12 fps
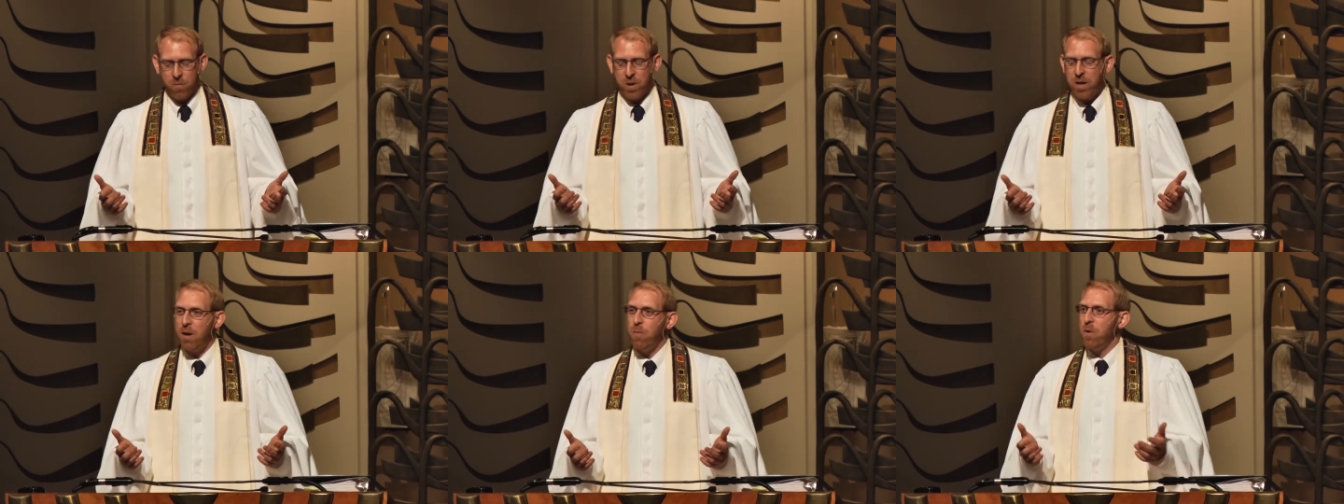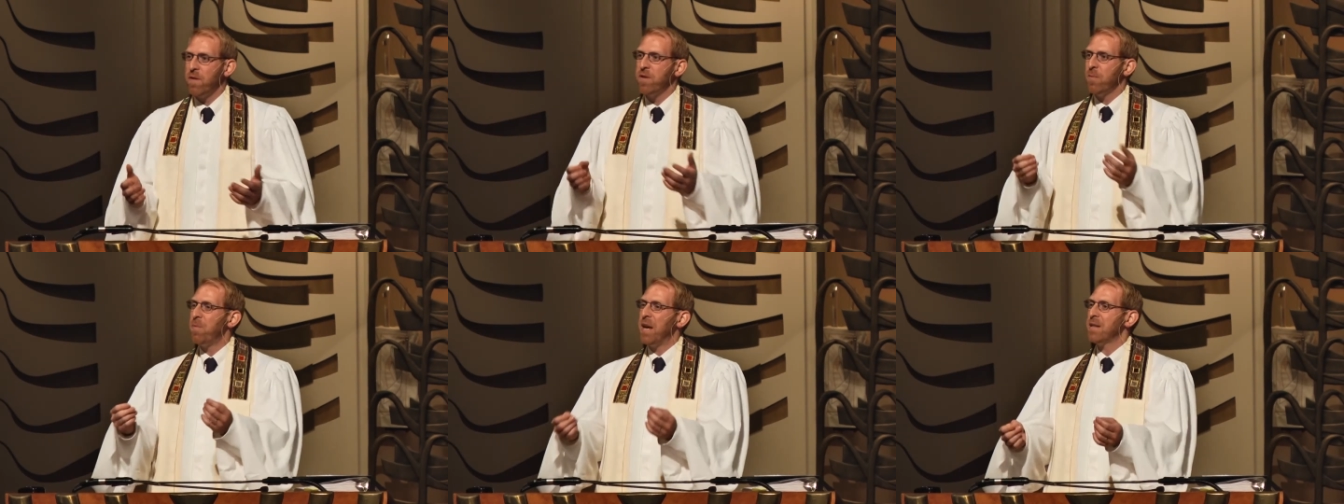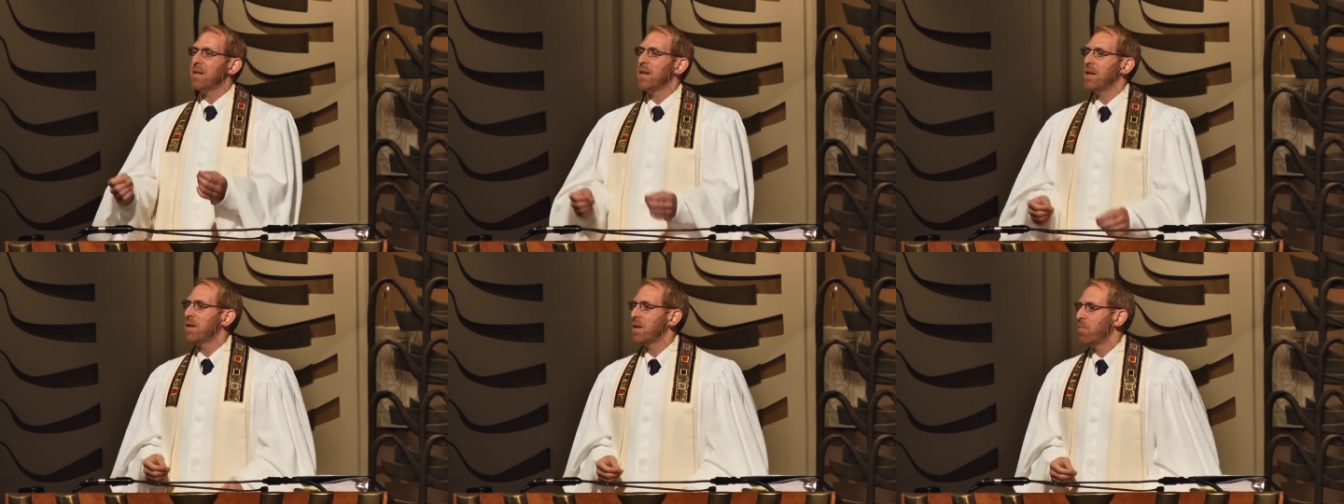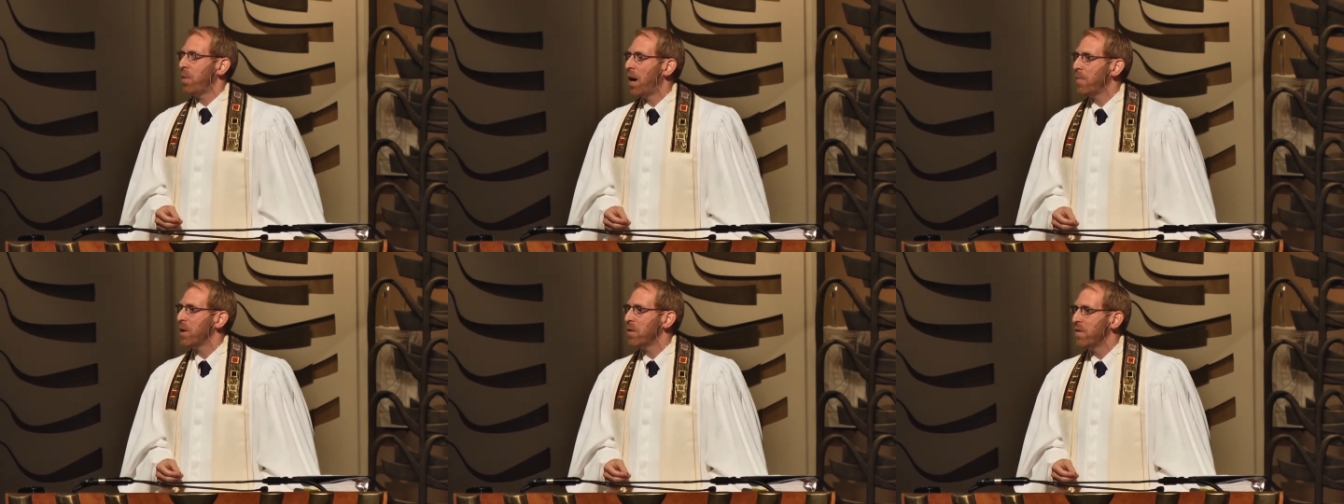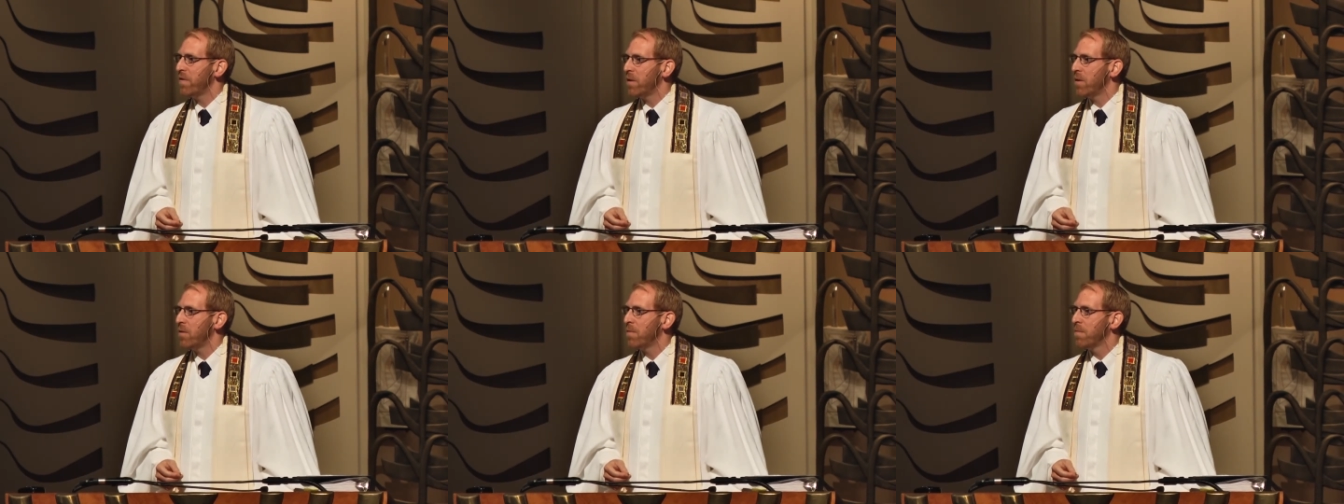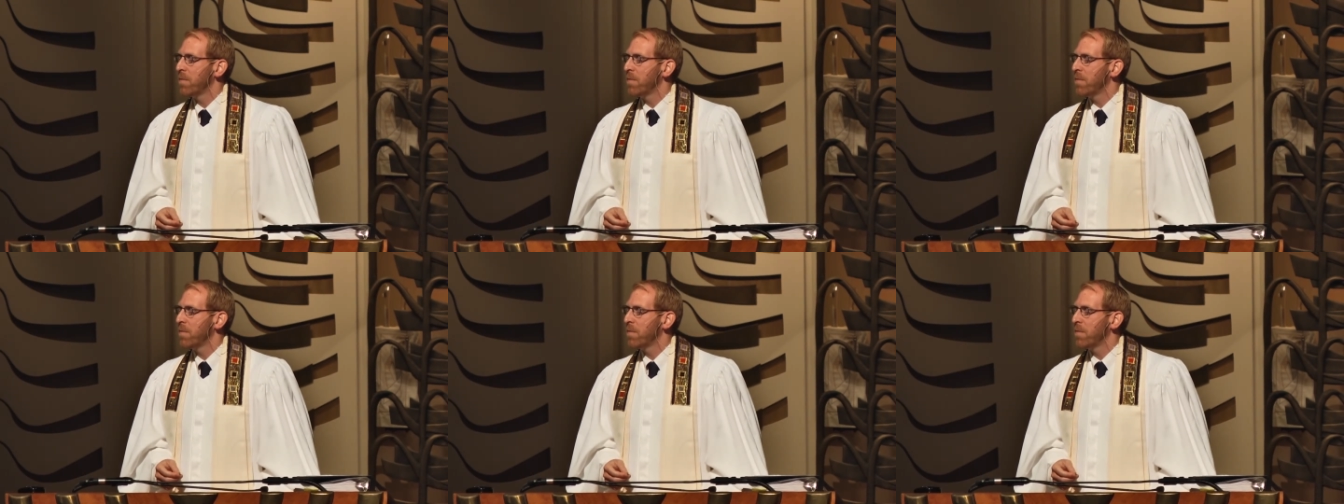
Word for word: we got one of the best scenes in popular film.